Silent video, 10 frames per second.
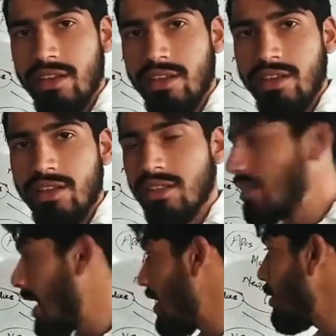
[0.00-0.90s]
the
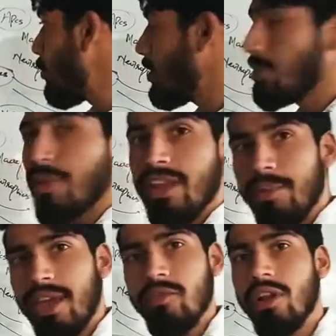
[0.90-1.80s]
antibodies may remain for a
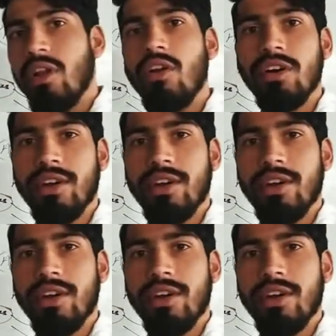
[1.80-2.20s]
long time?